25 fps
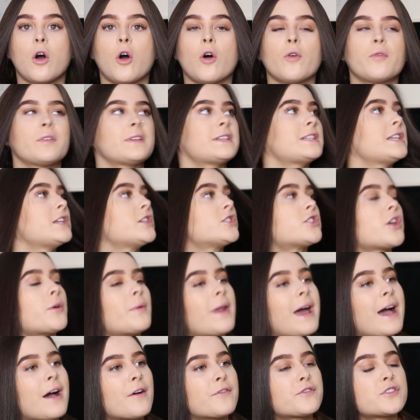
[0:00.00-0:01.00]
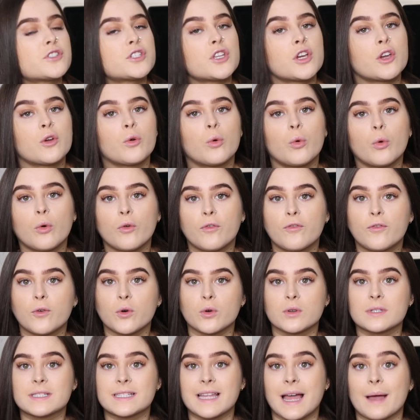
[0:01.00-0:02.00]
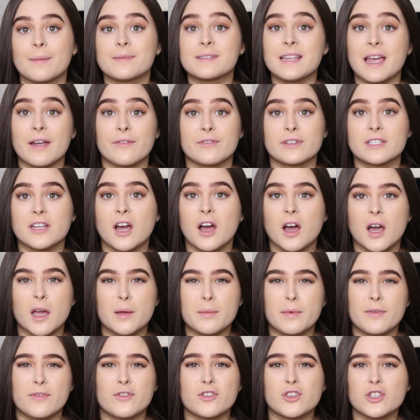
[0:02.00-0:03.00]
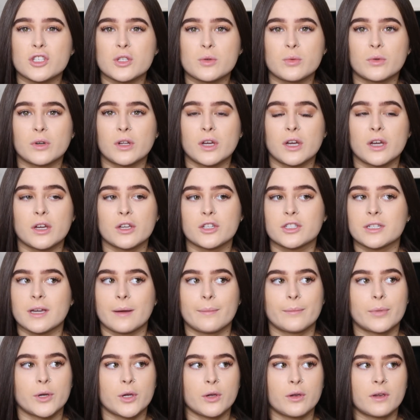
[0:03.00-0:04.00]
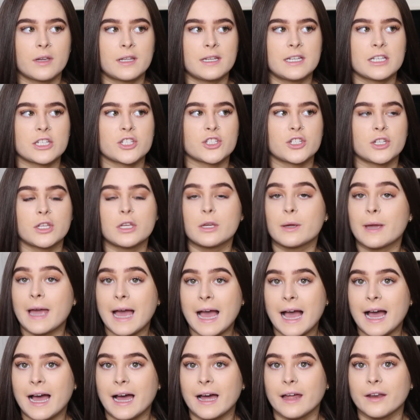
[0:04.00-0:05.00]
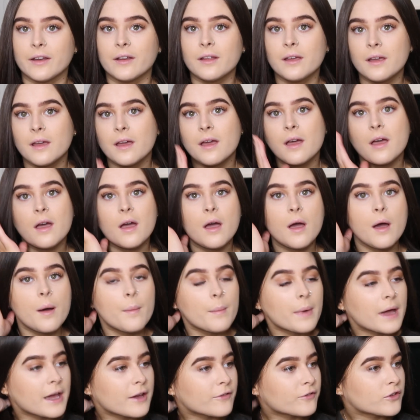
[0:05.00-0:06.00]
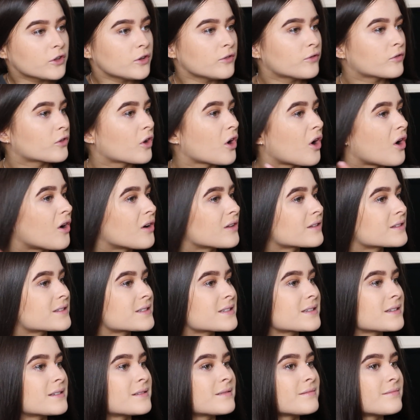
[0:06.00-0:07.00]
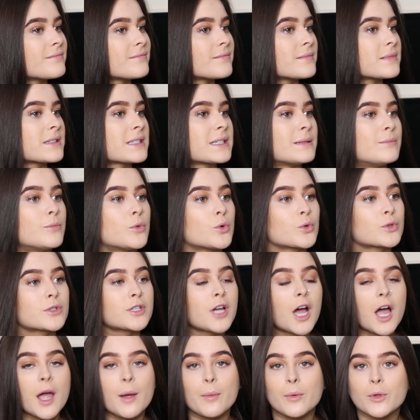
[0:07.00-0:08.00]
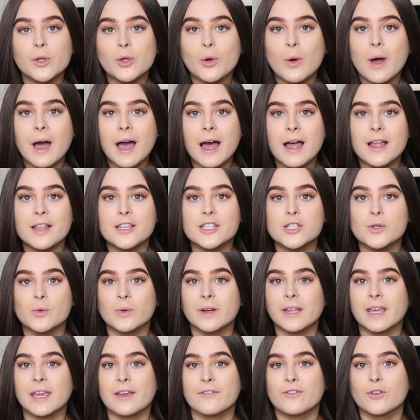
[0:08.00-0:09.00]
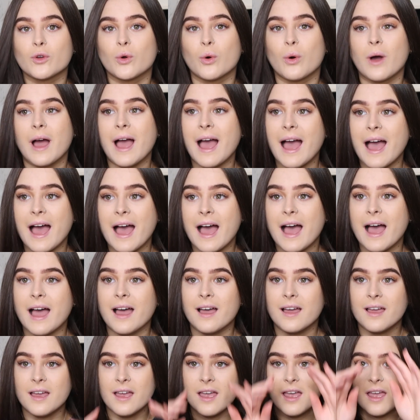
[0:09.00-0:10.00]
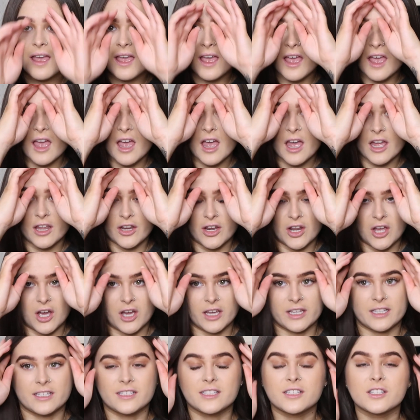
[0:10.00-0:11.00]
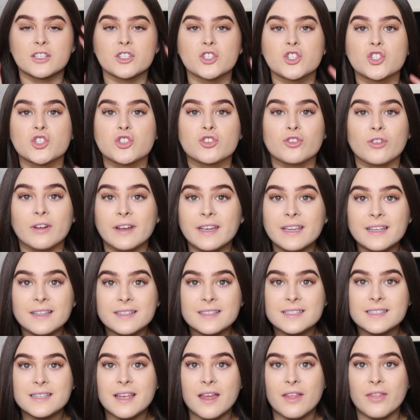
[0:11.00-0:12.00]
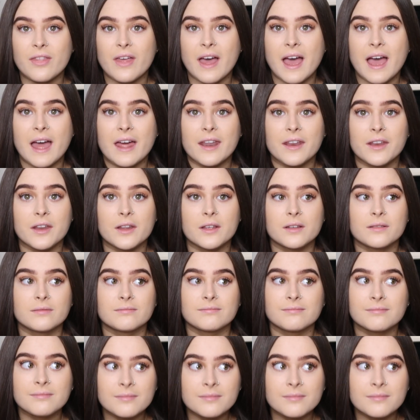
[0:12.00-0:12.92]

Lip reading: Obviously, you don't have to do all four steps every time. If you just want a shampoo and conditioner, you can. But if you've got some more time on your hands, you want to give your hair a nice treat, then